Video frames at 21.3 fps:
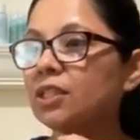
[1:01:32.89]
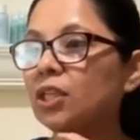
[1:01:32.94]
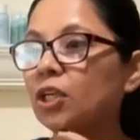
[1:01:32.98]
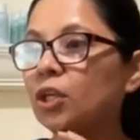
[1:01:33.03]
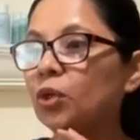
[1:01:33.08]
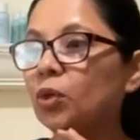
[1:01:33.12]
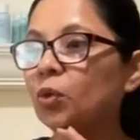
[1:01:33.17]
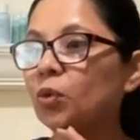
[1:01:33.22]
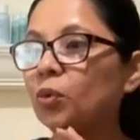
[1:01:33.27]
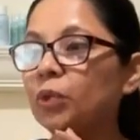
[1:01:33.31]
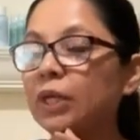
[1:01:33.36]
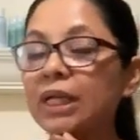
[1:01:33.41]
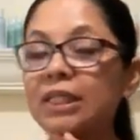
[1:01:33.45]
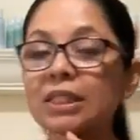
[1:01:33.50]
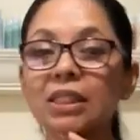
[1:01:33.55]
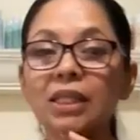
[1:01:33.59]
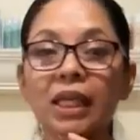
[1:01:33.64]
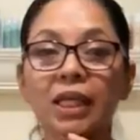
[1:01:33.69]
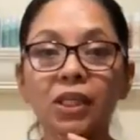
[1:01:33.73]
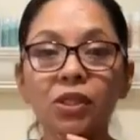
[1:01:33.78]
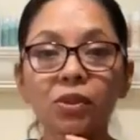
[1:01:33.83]
So,
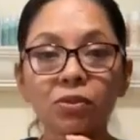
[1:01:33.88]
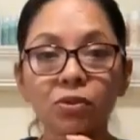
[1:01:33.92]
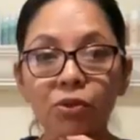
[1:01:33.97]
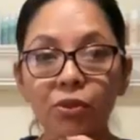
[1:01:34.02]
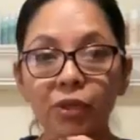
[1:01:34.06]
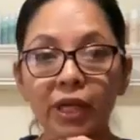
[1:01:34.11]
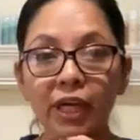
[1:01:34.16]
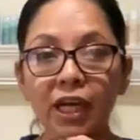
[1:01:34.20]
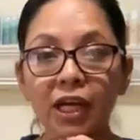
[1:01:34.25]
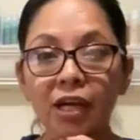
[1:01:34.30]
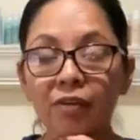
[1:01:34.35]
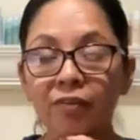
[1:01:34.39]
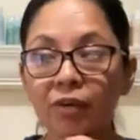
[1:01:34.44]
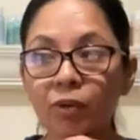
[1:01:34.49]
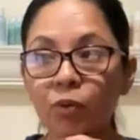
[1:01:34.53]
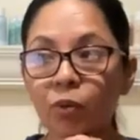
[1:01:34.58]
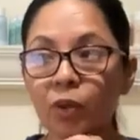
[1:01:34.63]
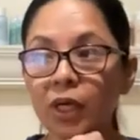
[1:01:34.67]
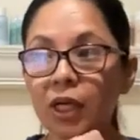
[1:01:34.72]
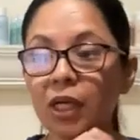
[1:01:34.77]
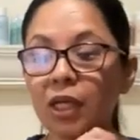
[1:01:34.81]
yes, thank you to
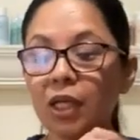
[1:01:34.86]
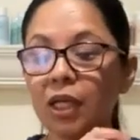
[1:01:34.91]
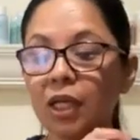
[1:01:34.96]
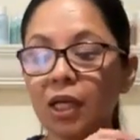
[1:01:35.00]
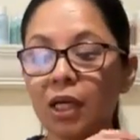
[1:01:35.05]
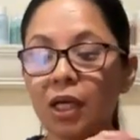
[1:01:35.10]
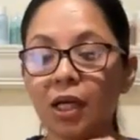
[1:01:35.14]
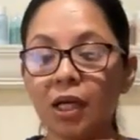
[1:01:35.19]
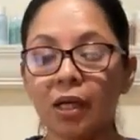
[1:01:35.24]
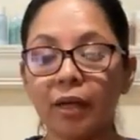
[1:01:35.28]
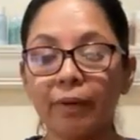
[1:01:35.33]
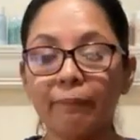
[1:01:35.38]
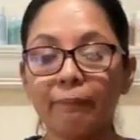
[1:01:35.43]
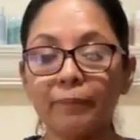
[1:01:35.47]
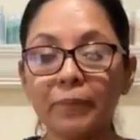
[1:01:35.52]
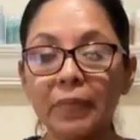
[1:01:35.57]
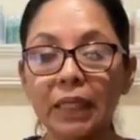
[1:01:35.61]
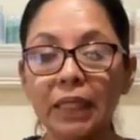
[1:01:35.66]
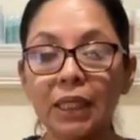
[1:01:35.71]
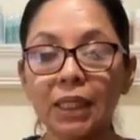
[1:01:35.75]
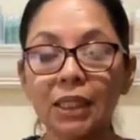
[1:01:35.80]
everyone,
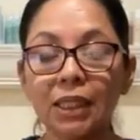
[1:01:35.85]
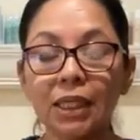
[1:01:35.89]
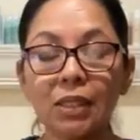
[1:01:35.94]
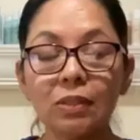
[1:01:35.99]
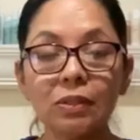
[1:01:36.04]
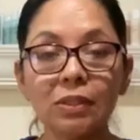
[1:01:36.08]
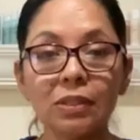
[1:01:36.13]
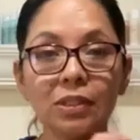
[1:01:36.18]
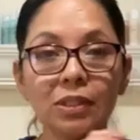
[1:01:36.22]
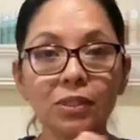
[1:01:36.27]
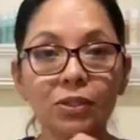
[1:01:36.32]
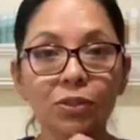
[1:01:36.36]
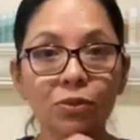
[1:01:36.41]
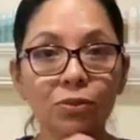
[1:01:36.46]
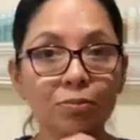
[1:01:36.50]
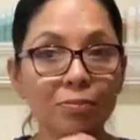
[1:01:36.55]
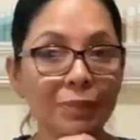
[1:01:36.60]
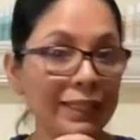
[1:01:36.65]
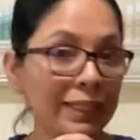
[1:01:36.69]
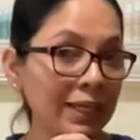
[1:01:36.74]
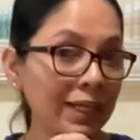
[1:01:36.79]
and I'll see
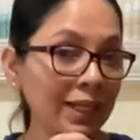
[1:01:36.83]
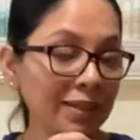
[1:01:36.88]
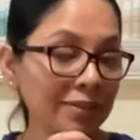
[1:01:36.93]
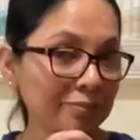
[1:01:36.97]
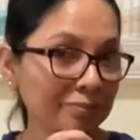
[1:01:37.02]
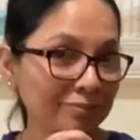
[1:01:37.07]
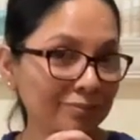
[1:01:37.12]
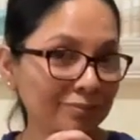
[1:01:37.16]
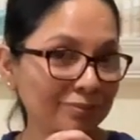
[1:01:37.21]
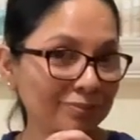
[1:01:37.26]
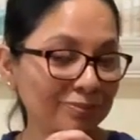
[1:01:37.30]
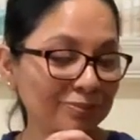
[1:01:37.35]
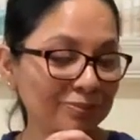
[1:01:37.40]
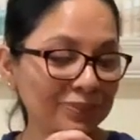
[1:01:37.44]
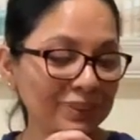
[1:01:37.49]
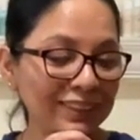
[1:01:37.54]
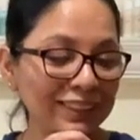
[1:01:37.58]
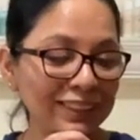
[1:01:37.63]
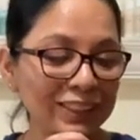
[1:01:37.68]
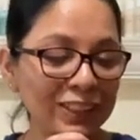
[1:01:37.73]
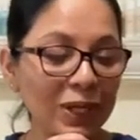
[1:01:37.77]
you mañana.
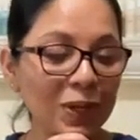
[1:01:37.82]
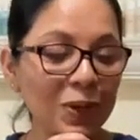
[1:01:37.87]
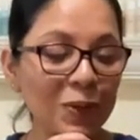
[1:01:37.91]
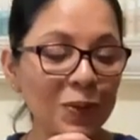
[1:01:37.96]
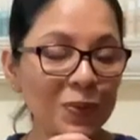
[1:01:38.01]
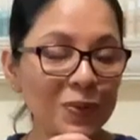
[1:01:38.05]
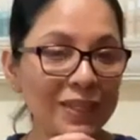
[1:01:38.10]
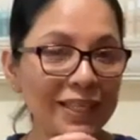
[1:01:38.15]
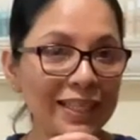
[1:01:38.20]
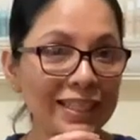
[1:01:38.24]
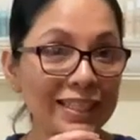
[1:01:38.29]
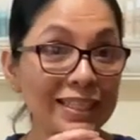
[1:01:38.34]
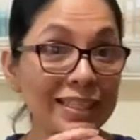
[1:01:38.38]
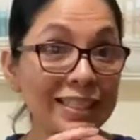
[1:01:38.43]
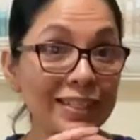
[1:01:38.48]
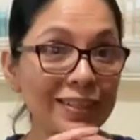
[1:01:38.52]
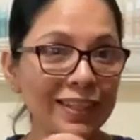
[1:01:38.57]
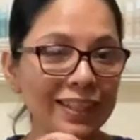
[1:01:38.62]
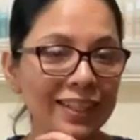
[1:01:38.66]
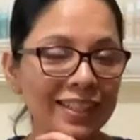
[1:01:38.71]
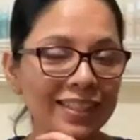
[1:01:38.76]
So,
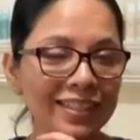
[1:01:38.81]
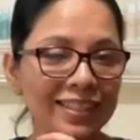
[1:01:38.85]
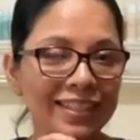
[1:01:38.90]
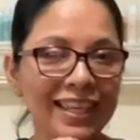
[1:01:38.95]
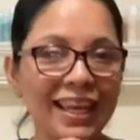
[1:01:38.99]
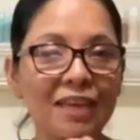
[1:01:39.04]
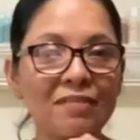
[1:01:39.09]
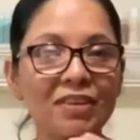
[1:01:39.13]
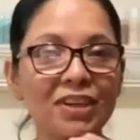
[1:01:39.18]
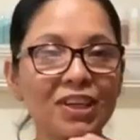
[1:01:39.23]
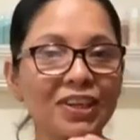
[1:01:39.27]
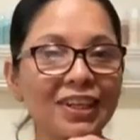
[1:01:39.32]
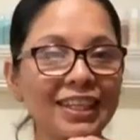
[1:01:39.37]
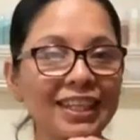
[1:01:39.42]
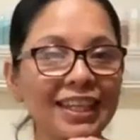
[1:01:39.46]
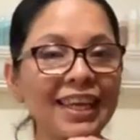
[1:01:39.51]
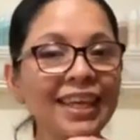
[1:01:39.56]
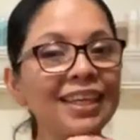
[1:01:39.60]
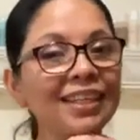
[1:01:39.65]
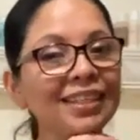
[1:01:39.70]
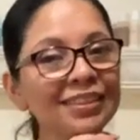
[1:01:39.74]
till then, have a
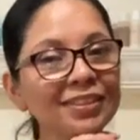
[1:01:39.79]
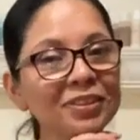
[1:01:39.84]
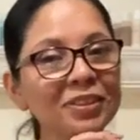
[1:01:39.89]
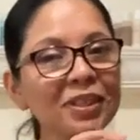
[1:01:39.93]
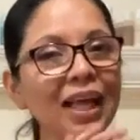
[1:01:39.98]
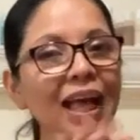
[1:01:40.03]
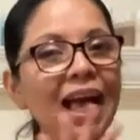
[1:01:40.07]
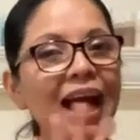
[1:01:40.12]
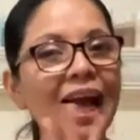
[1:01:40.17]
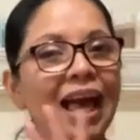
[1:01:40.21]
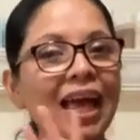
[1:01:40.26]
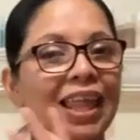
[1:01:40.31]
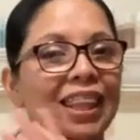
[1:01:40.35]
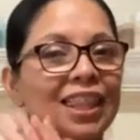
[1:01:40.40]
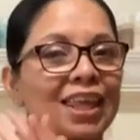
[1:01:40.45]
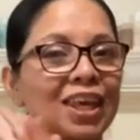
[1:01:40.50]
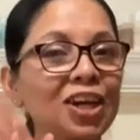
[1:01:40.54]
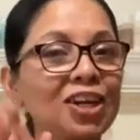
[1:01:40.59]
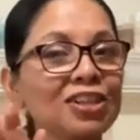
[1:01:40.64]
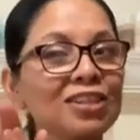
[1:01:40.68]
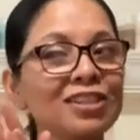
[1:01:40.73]
great day.
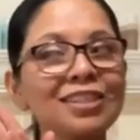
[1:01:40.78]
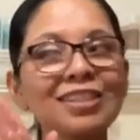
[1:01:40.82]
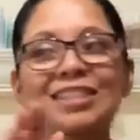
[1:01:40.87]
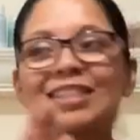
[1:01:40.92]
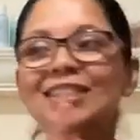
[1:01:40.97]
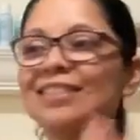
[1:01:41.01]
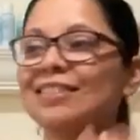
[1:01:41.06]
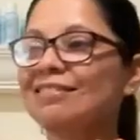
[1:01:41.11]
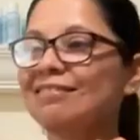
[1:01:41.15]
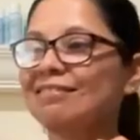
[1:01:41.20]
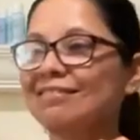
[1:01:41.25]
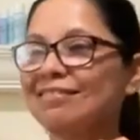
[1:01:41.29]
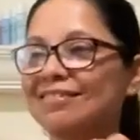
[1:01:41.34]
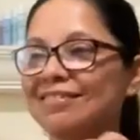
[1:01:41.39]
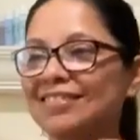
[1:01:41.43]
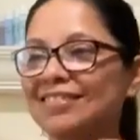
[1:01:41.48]
Adios.